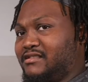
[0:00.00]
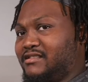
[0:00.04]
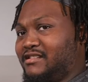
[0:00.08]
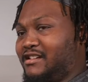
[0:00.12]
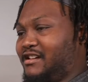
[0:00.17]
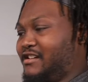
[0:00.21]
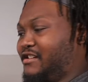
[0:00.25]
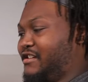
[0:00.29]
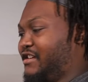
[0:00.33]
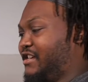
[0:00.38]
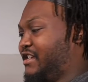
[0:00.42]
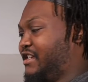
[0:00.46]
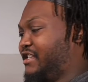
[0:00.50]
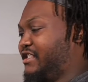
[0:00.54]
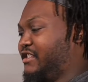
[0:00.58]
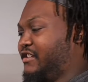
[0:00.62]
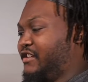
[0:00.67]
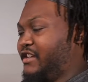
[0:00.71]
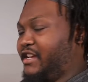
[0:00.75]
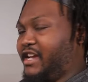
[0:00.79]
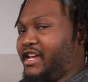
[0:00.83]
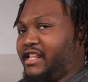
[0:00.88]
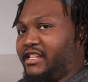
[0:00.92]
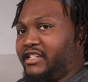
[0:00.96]
okay,
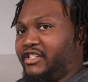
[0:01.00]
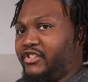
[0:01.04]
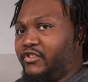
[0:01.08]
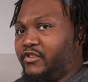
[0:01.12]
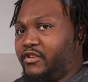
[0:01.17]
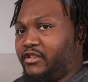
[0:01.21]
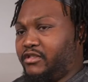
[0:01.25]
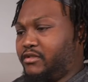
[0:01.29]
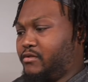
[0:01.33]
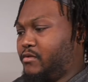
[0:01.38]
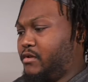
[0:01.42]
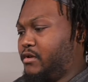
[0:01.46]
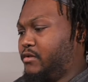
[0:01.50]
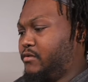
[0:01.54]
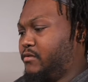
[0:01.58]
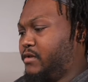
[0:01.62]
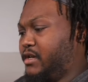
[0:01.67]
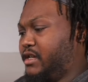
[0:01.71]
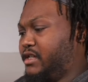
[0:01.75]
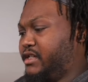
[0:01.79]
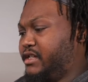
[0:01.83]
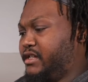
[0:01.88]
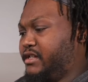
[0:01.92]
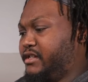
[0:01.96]
so you got a short throw
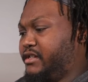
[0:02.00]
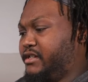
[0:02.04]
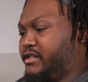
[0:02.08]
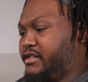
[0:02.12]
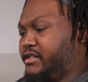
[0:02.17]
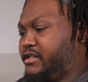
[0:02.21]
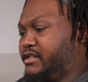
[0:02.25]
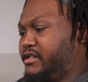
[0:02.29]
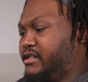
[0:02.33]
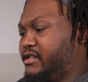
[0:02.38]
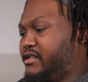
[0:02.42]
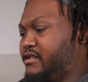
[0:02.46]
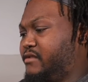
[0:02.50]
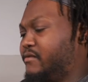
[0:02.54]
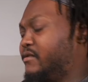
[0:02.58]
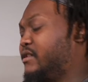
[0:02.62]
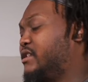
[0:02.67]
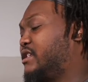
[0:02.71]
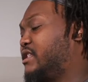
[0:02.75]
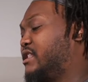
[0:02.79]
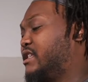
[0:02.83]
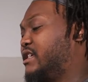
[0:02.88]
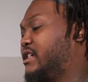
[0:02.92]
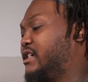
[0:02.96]
right there,
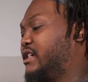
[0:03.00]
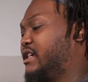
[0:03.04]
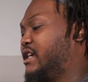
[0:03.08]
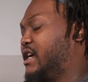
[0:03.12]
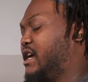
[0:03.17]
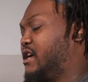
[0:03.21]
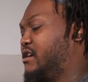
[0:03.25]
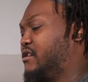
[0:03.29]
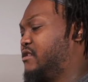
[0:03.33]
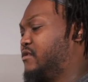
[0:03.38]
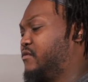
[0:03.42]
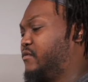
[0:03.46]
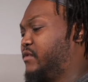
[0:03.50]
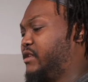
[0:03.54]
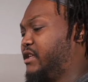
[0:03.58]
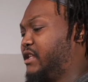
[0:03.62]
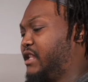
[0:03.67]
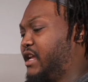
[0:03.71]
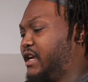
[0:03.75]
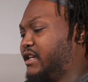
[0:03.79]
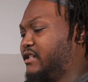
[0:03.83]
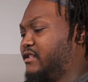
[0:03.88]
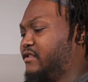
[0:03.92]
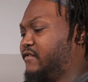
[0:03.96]
which is good. I don't really
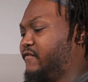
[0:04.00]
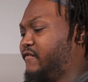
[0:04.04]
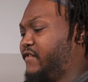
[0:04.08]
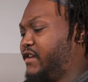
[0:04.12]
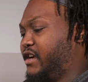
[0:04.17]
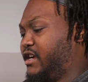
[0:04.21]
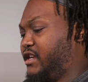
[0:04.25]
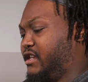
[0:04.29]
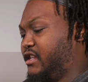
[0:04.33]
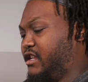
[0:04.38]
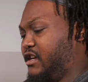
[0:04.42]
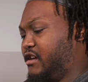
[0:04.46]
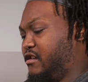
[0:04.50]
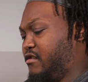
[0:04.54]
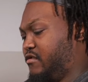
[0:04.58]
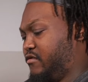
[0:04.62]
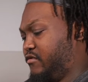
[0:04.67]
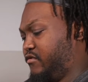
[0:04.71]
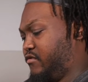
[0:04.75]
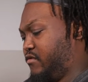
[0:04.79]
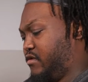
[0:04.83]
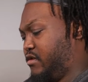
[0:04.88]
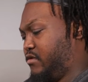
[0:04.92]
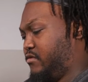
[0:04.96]
like a very long
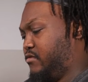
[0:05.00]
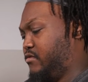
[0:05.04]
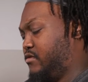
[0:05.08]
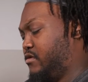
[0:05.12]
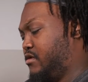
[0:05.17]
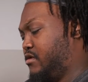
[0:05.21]
throw.